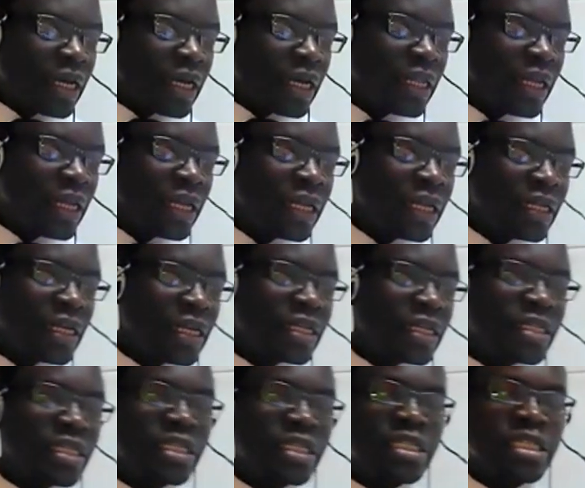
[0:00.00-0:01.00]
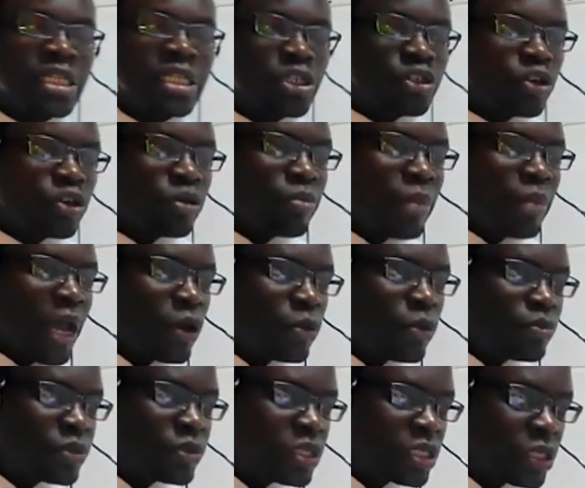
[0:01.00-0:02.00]
Then there is incision
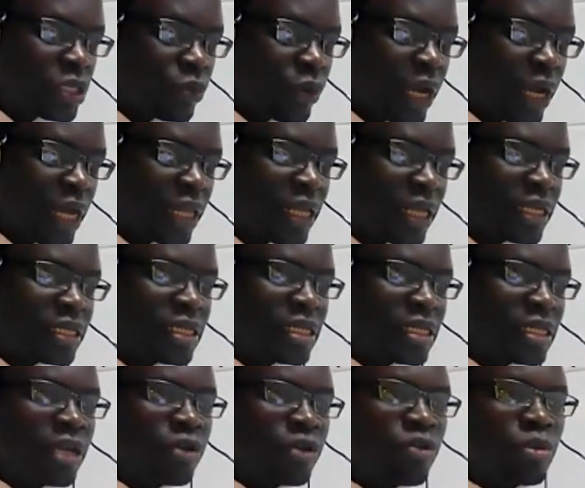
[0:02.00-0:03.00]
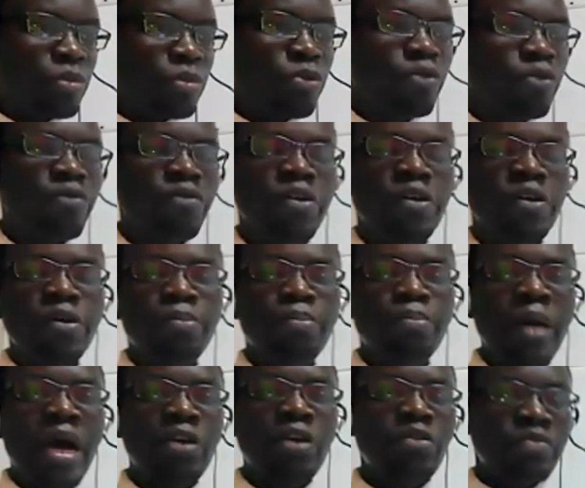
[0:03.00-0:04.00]
biopsy, where they remove a
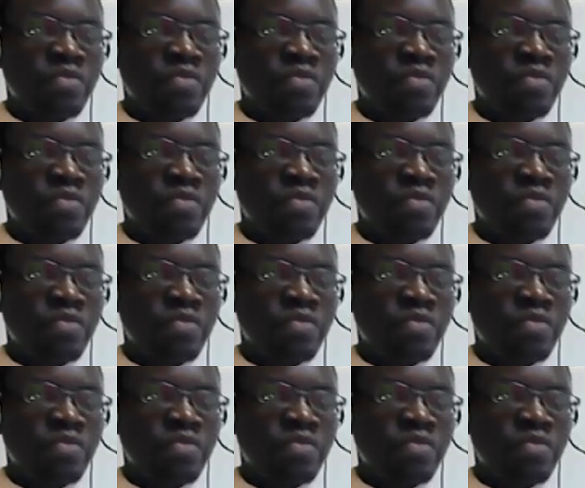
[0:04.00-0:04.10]
part of